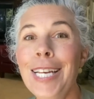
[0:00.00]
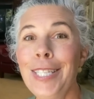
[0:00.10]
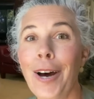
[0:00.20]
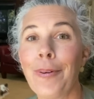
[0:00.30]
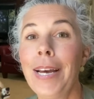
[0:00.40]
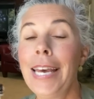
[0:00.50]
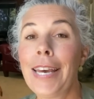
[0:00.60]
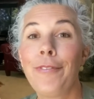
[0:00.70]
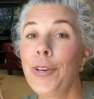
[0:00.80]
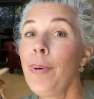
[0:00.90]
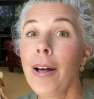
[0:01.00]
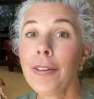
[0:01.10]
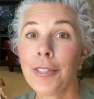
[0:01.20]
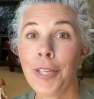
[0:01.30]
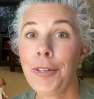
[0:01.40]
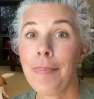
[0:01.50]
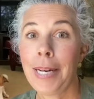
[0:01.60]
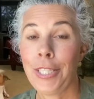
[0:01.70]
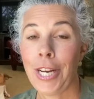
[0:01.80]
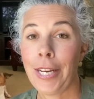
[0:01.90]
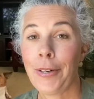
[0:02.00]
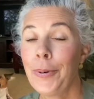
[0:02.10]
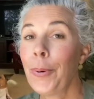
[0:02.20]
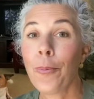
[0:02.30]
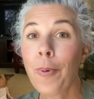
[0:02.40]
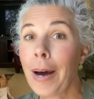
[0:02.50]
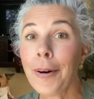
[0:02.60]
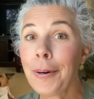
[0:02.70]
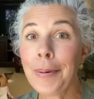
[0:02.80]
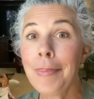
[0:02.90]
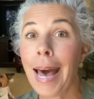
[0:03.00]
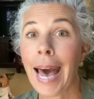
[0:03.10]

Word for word: So, if you all are new to my channel, welcome.